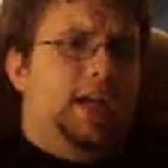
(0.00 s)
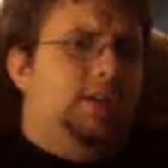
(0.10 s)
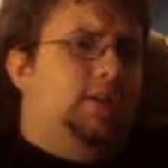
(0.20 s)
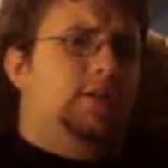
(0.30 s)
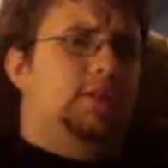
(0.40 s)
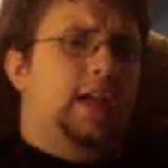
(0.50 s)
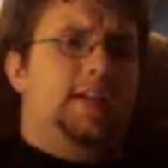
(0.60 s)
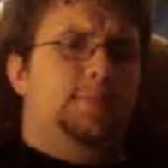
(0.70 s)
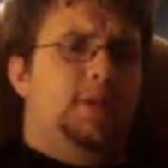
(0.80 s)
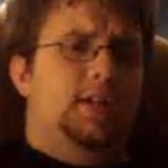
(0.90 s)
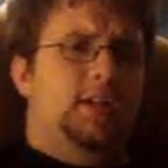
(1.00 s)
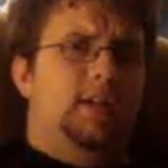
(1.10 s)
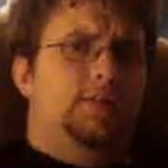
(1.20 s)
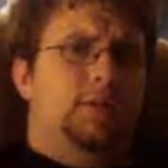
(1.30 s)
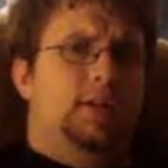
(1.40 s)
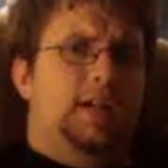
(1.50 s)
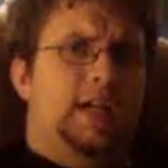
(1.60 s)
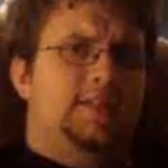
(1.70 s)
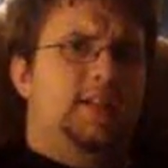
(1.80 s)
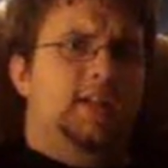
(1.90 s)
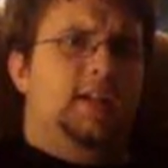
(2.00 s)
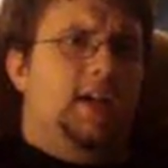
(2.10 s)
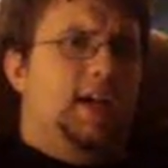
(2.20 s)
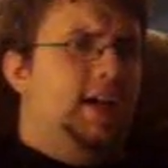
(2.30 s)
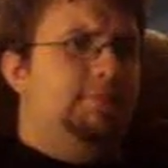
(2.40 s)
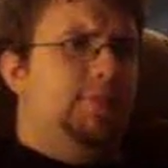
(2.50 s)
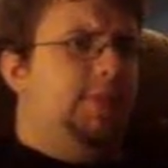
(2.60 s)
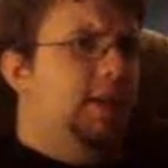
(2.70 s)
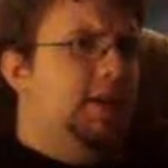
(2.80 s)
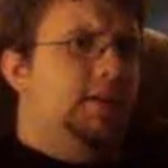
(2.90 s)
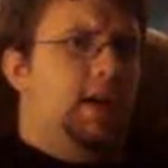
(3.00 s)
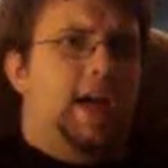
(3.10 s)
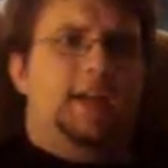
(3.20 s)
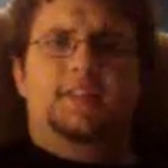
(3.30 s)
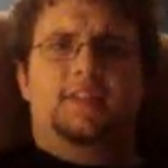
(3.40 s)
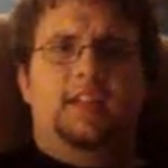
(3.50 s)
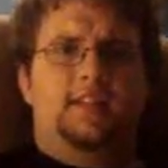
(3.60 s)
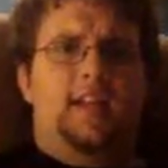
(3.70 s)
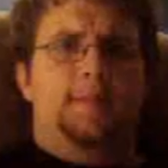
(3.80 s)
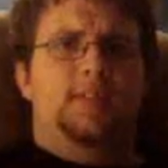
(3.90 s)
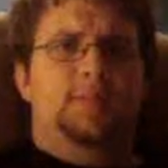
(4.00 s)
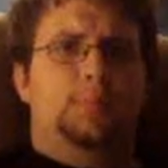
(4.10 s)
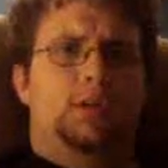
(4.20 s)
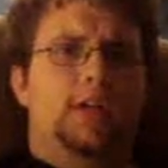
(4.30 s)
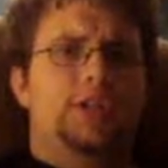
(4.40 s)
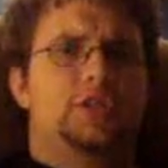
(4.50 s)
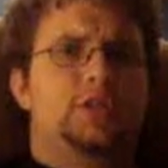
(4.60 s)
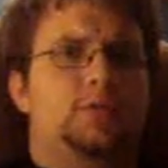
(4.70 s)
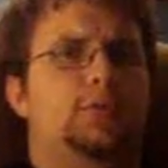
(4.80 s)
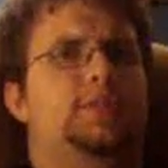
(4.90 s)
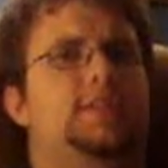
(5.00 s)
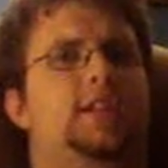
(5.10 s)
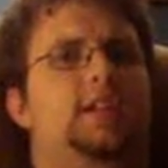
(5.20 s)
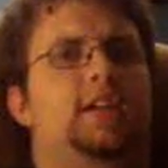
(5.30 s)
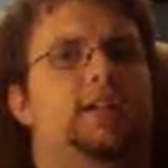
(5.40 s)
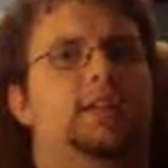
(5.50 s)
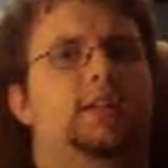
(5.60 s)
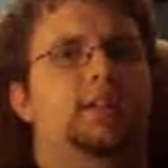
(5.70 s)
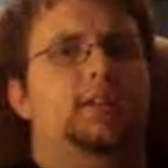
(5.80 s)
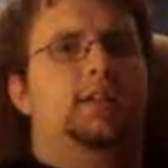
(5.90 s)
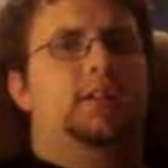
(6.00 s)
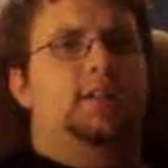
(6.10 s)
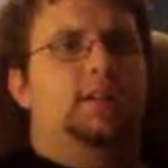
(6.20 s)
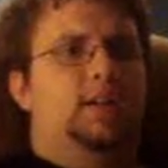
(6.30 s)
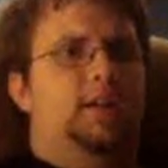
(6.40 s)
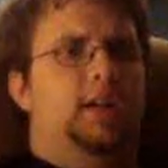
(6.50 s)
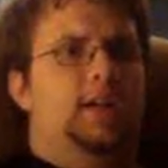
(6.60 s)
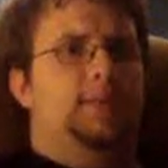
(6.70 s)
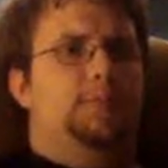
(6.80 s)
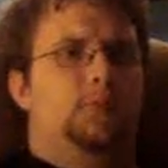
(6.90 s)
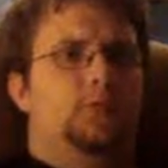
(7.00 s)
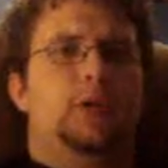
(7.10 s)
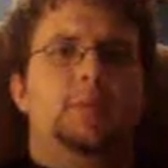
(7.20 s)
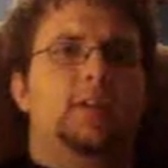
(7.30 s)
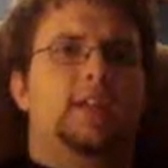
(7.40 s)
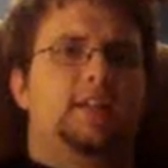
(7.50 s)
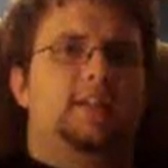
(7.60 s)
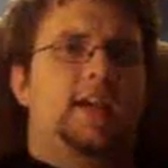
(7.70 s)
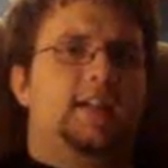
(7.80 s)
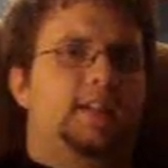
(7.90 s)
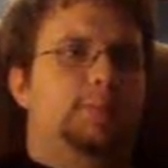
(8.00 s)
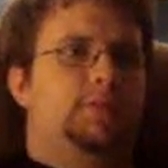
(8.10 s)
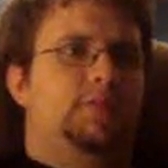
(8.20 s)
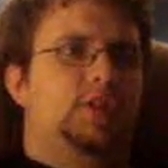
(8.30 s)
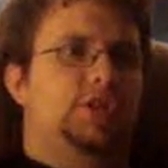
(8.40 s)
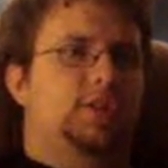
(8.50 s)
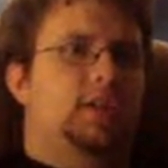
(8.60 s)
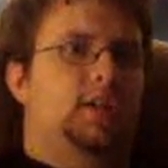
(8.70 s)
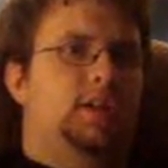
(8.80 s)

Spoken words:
And, you know, last Monday on Raw last night, I could see steps in progression towards the rebuilding a tag team division.